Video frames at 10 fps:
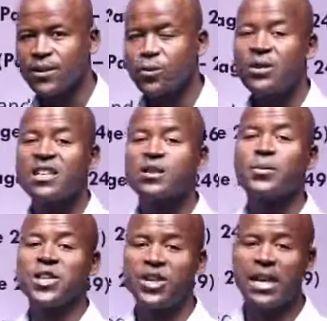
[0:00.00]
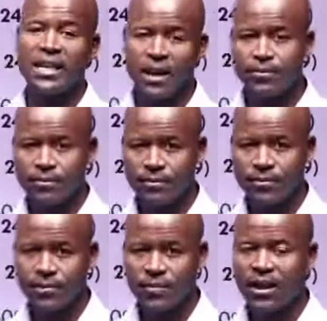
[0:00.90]
with a special name
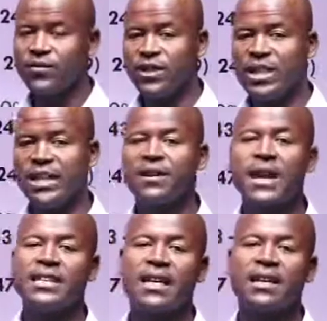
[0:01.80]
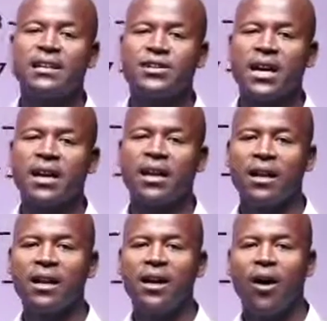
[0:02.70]
given in a right-angled triangle:
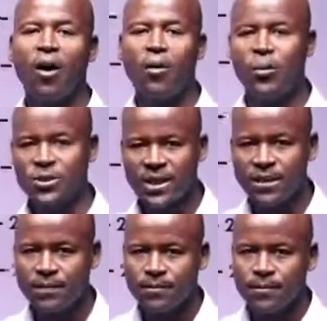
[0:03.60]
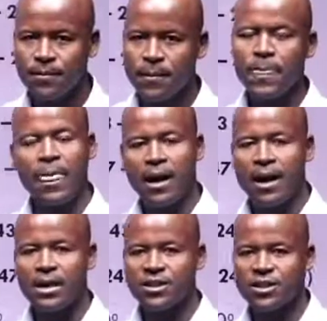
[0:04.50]
opposite,
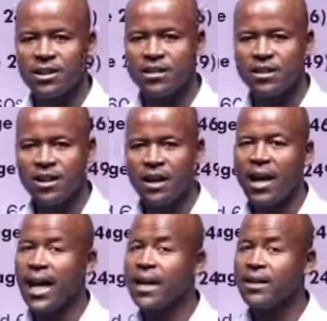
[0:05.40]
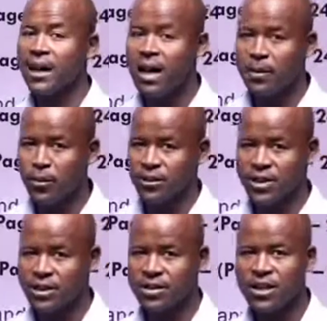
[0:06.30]
adjacent, and
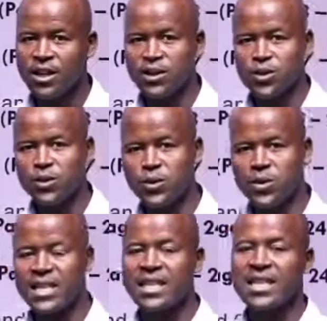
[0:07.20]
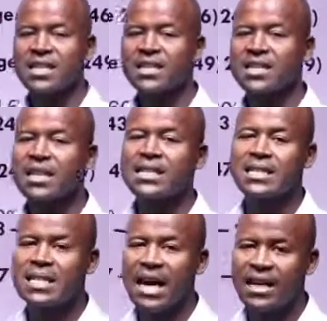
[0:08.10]
hypotenuse? So using these three
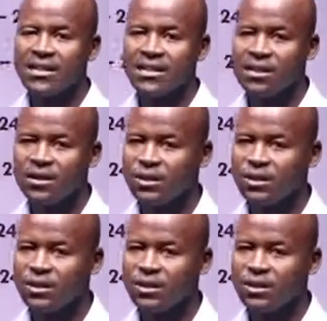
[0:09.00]
sides